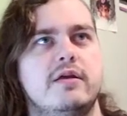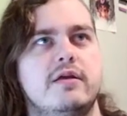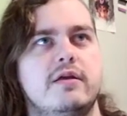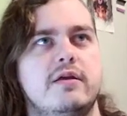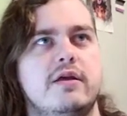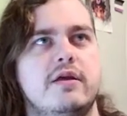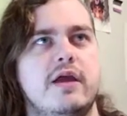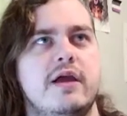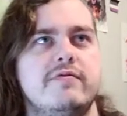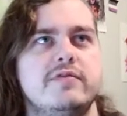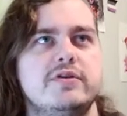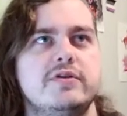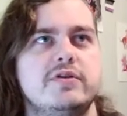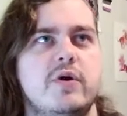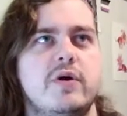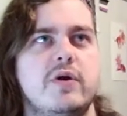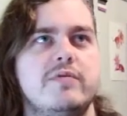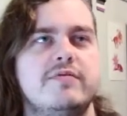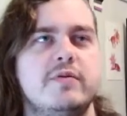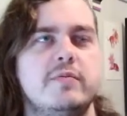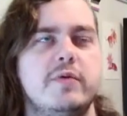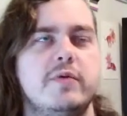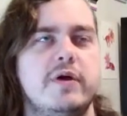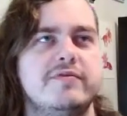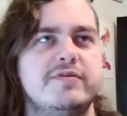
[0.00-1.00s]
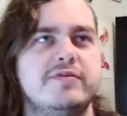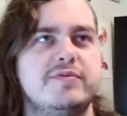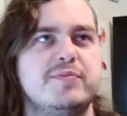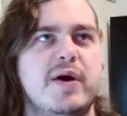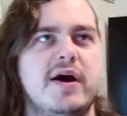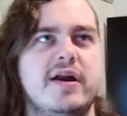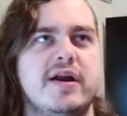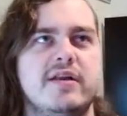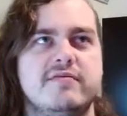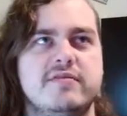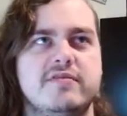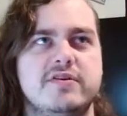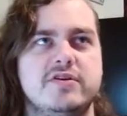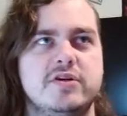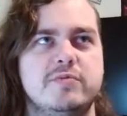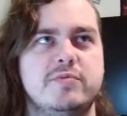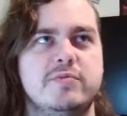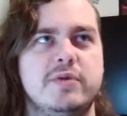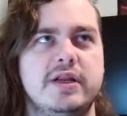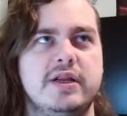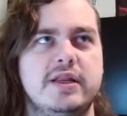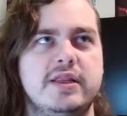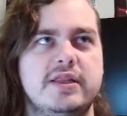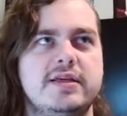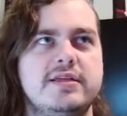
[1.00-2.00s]
every so often will have spotty vision, but
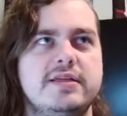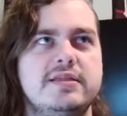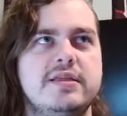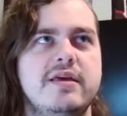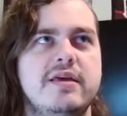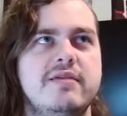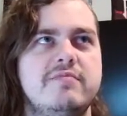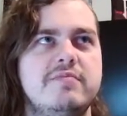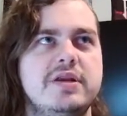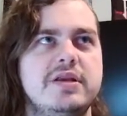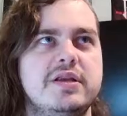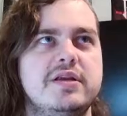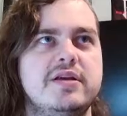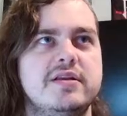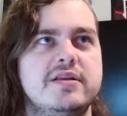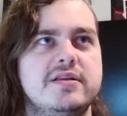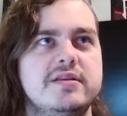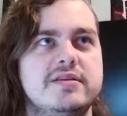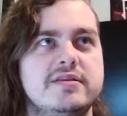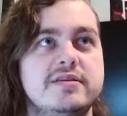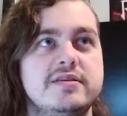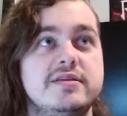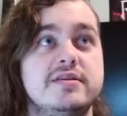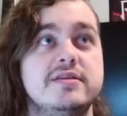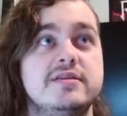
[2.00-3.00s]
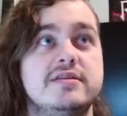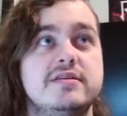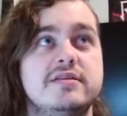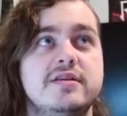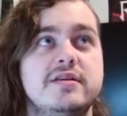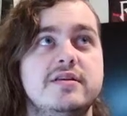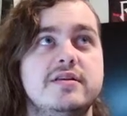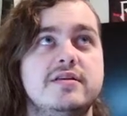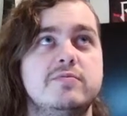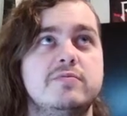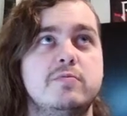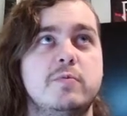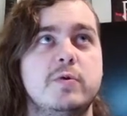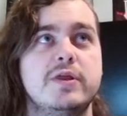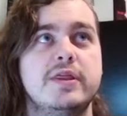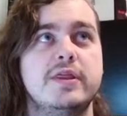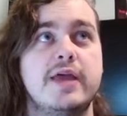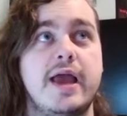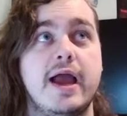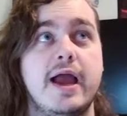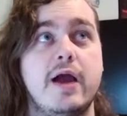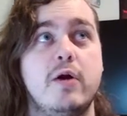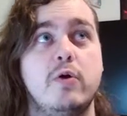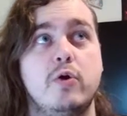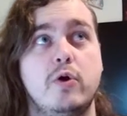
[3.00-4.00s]
at least they've been consistent with
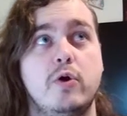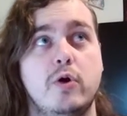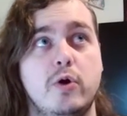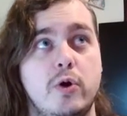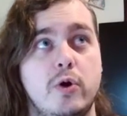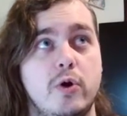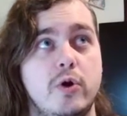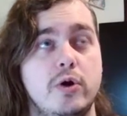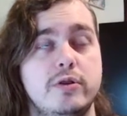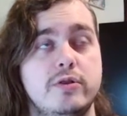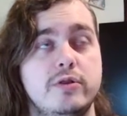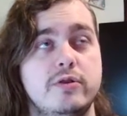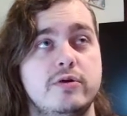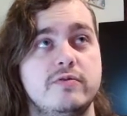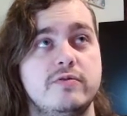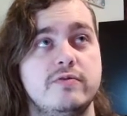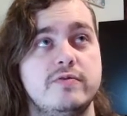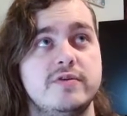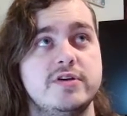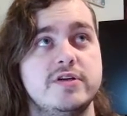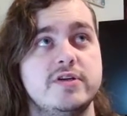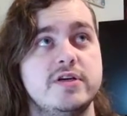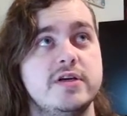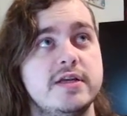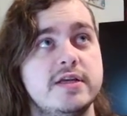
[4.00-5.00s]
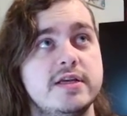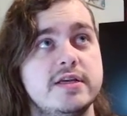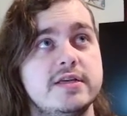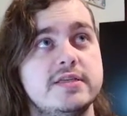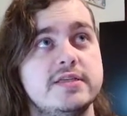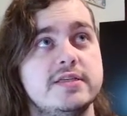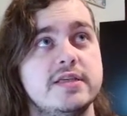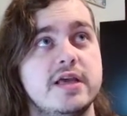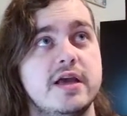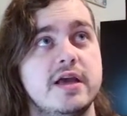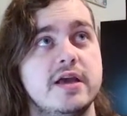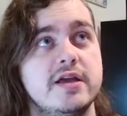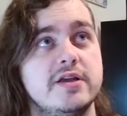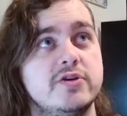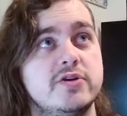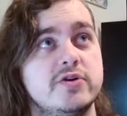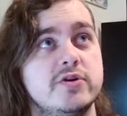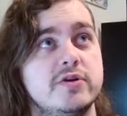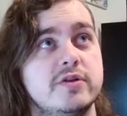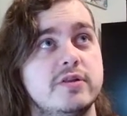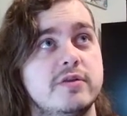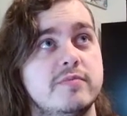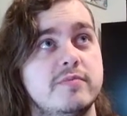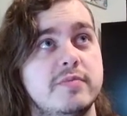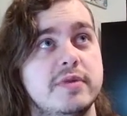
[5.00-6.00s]
how good their vision is
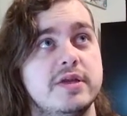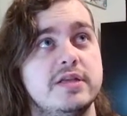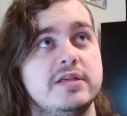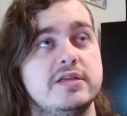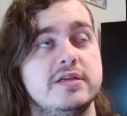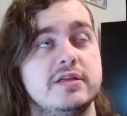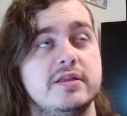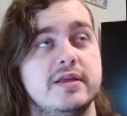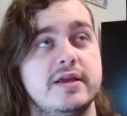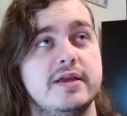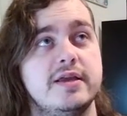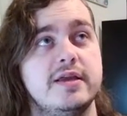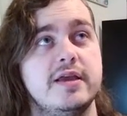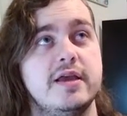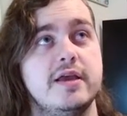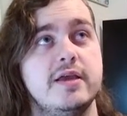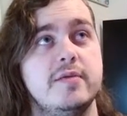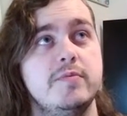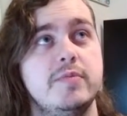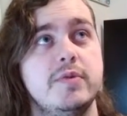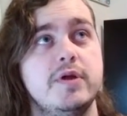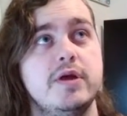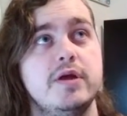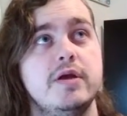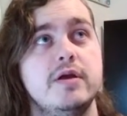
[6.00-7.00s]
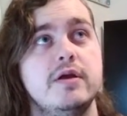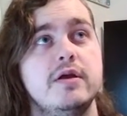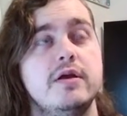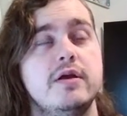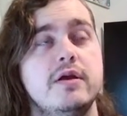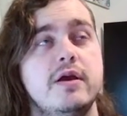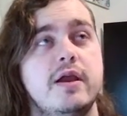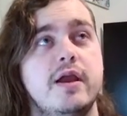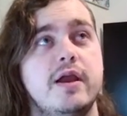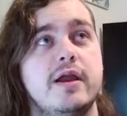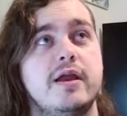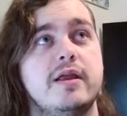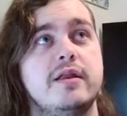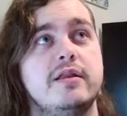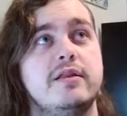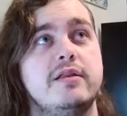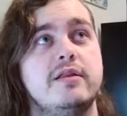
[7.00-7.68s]
during the mid to late game, and